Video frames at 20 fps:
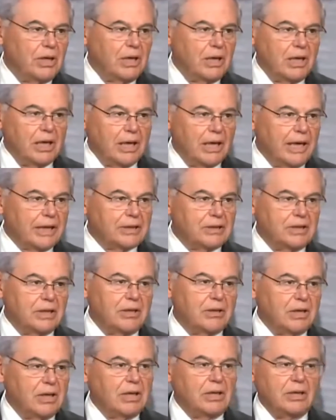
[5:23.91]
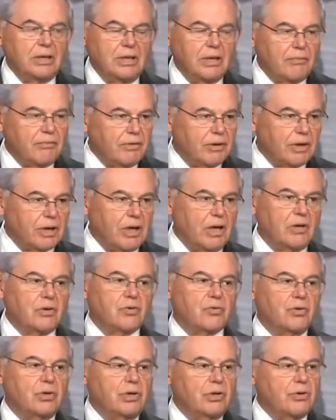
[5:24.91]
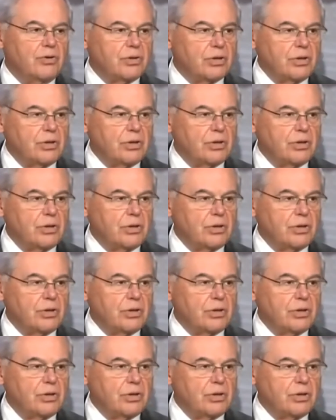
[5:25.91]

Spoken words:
elected, different countries,